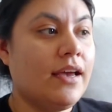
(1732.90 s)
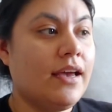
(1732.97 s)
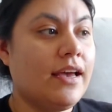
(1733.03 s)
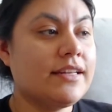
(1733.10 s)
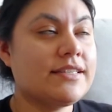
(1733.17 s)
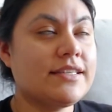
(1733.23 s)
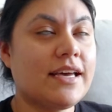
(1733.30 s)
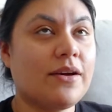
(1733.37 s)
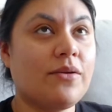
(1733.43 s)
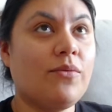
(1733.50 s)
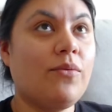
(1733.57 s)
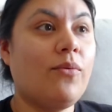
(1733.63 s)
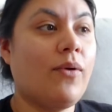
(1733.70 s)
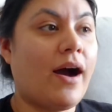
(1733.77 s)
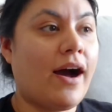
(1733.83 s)
it's like,
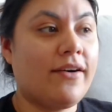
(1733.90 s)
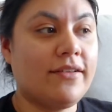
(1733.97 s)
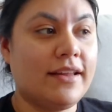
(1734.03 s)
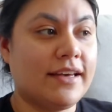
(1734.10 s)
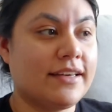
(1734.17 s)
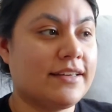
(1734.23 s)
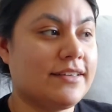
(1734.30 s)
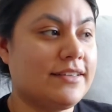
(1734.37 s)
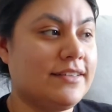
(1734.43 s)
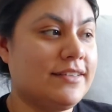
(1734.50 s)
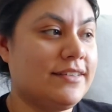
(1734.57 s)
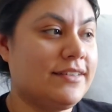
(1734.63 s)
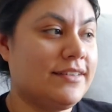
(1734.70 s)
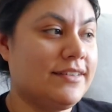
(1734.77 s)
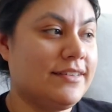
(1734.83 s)
wow, like
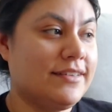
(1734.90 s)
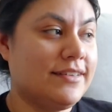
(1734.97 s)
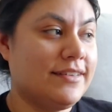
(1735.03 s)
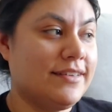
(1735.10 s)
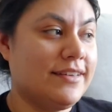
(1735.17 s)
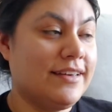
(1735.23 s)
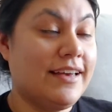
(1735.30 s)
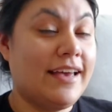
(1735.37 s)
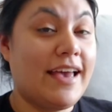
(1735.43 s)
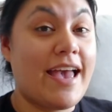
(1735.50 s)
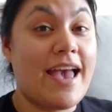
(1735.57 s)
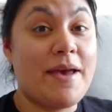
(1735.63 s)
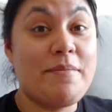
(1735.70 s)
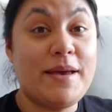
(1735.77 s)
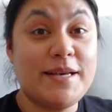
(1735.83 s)

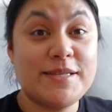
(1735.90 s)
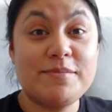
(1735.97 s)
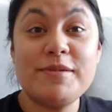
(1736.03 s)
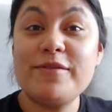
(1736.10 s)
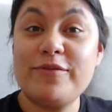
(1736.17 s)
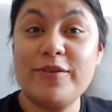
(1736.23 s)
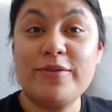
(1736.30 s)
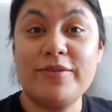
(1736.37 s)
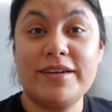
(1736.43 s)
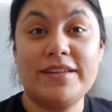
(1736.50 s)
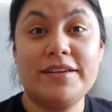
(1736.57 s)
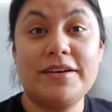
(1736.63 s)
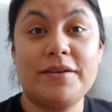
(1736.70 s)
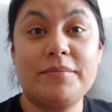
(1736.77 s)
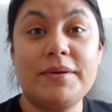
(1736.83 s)
it makes me feel
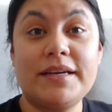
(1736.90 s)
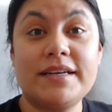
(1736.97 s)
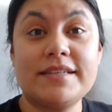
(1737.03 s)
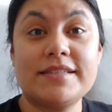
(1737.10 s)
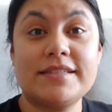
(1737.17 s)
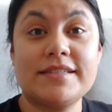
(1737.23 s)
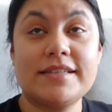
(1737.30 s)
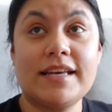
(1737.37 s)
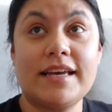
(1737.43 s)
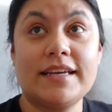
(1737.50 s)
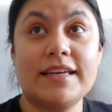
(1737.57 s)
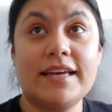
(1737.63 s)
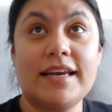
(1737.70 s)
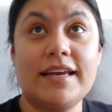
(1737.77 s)
really good, because like